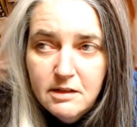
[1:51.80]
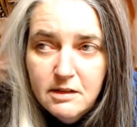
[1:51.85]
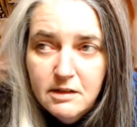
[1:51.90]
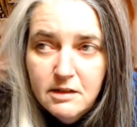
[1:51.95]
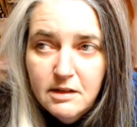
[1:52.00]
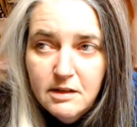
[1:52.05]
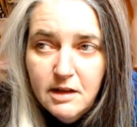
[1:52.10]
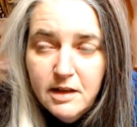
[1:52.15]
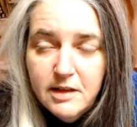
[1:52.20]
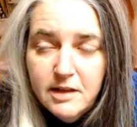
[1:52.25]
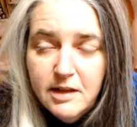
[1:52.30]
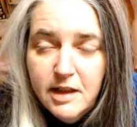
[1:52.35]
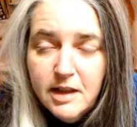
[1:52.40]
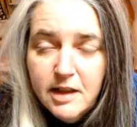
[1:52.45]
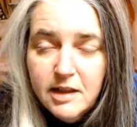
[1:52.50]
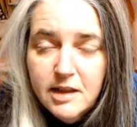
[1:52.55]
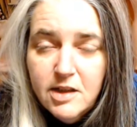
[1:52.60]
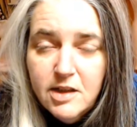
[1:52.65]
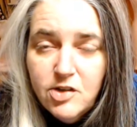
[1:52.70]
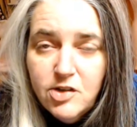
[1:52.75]
a
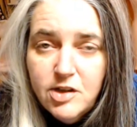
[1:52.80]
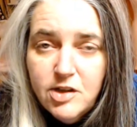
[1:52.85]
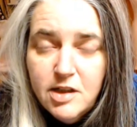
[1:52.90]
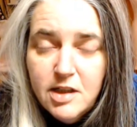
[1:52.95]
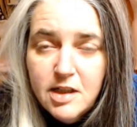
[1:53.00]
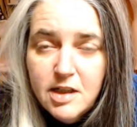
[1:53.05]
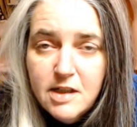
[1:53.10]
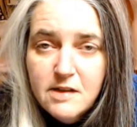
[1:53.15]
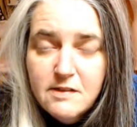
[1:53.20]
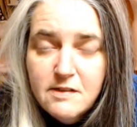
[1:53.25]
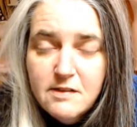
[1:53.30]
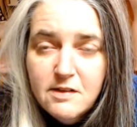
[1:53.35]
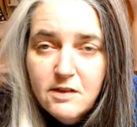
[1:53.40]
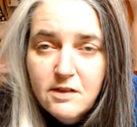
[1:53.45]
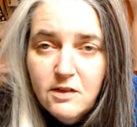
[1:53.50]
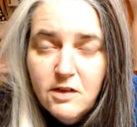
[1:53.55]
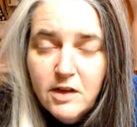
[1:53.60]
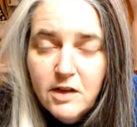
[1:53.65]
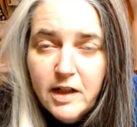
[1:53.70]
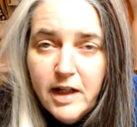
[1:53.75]
technician needs to
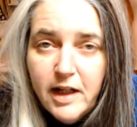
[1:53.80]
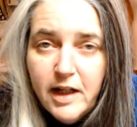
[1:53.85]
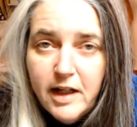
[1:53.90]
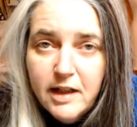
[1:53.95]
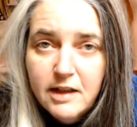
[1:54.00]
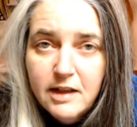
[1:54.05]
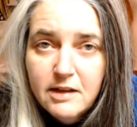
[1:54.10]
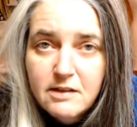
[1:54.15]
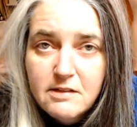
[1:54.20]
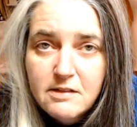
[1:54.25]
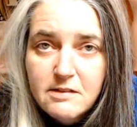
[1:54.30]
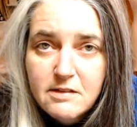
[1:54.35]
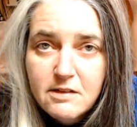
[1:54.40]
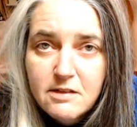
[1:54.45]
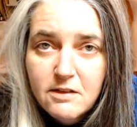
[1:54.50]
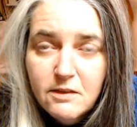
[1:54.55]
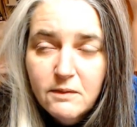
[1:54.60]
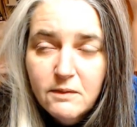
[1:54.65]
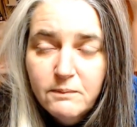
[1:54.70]
look at it. So